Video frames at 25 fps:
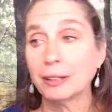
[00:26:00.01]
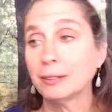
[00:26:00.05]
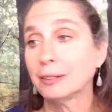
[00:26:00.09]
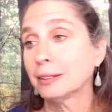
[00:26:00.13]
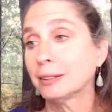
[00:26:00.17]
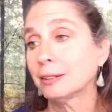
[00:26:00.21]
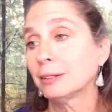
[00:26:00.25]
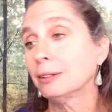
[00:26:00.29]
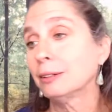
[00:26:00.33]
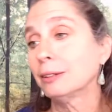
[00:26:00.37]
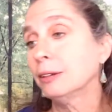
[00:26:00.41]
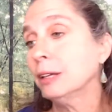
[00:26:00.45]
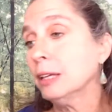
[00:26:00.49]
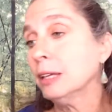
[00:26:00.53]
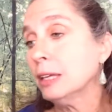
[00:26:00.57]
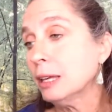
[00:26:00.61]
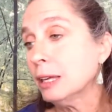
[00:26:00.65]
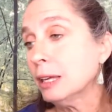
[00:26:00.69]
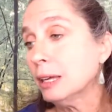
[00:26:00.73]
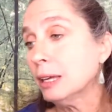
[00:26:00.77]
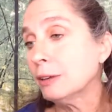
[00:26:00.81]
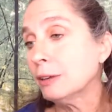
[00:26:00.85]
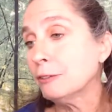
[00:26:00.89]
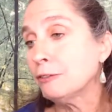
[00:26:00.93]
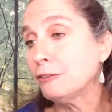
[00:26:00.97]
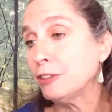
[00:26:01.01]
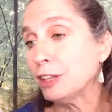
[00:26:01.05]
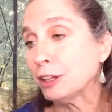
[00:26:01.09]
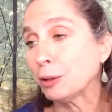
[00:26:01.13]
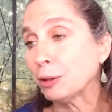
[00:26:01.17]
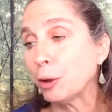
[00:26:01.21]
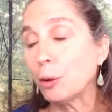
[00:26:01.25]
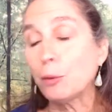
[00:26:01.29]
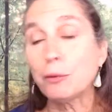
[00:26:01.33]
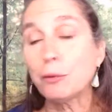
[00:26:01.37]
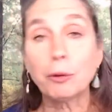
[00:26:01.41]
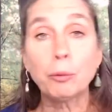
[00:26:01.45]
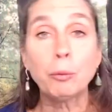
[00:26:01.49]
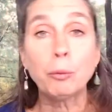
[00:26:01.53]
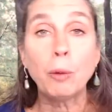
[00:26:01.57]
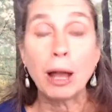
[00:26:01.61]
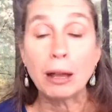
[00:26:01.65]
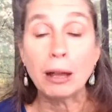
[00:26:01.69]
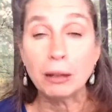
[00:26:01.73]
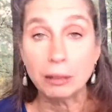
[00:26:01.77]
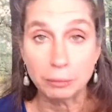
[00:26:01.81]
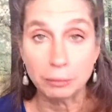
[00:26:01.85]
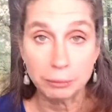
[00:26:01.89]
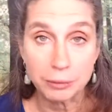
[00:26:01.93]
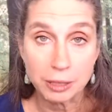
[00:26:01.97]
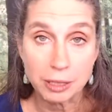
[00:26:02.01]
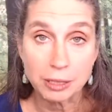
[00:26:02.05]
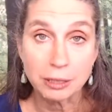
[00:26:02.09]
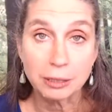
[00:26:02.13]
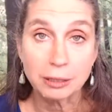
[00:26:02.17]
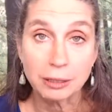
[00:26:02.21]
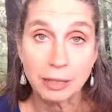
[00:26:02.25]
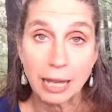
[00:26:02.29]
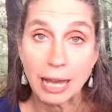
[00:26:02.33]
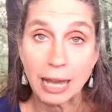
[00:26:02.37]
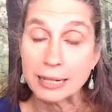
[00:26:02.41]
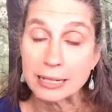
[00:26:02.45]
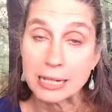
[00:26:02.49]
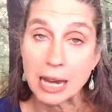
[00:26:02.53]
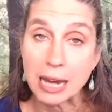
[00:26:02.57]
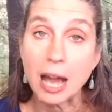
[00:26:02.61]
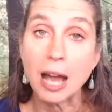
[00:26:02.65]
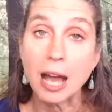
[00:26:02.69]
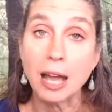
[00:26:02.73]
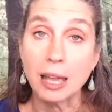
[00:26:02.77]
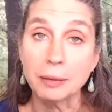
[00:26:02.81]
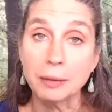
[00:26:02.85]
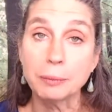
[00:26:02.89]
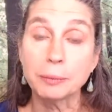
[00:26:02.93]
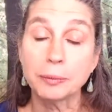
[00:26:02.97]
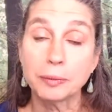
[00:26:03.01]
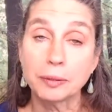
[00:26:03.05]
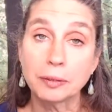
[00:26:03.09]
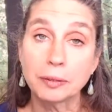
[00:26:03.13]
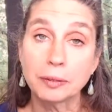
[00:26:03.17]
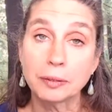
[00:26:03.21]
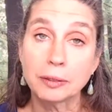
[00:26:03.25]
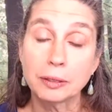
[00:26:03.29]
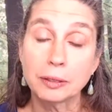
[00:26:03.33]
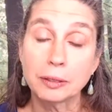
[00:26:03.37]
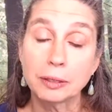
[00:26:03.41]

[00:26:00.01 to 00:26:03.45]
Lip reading: I still feel overwhelmed at times.